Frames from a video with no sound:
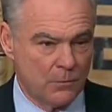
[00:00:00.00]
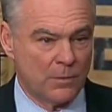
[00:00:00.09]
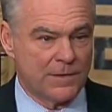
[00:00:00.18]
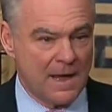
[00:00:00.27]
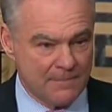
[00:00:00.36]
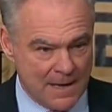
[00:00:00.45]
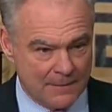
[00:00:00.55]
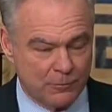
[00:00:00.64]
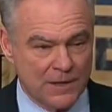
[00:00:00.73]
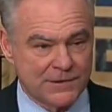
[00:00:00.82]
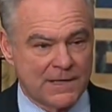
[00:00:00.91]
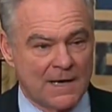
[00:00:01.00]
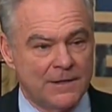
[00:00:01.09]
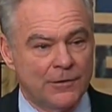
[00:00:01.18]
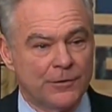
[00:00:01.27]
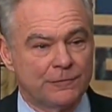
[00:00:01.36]
With that, Madam President, I
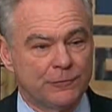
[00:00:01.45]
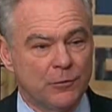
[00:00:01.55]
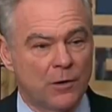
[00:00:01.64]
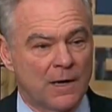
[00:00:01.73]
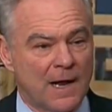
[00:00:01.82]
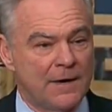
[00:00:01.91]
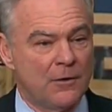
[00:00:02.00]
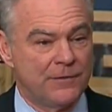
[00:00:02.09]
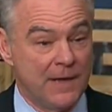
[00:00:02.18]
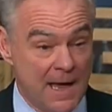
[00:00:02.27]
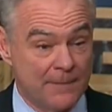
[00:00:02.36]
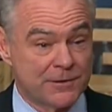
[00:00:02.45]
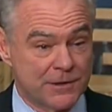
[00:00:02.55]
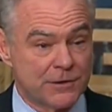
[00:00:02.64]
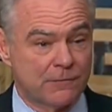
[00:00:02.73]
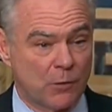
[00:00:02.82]
yield the floor, and I note the
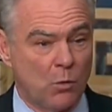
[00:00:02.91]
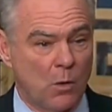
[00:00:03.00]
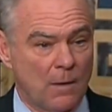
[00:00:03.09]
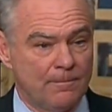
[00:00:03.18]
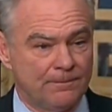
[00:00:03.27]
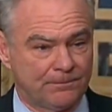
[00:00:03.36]
absence of a quorum.